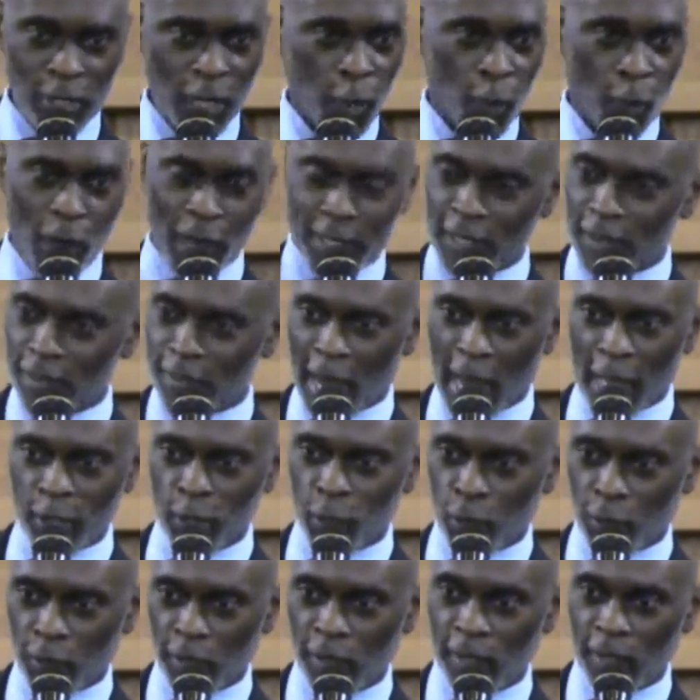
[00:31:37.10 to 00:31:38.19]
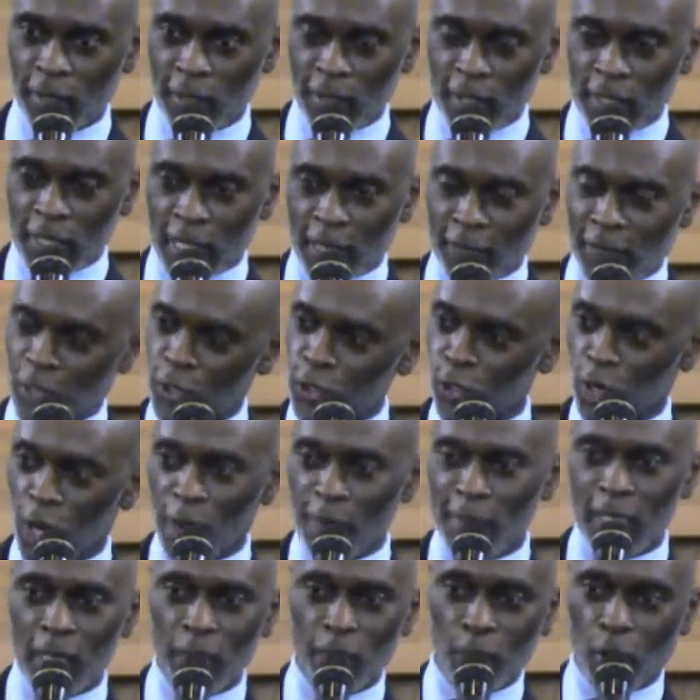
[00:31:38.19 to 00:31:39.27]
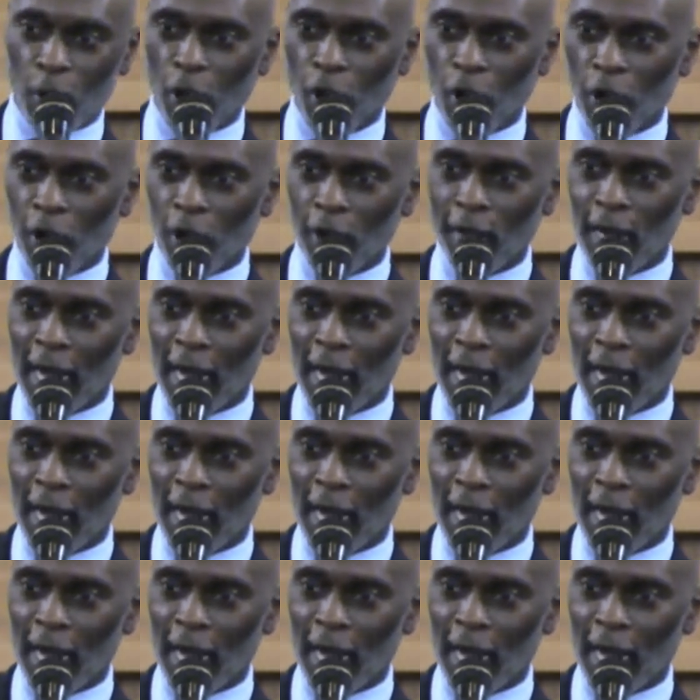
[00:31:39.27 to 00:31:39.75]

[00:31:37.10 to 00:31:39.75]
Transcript: I go out the back door. If I saw him in the mall,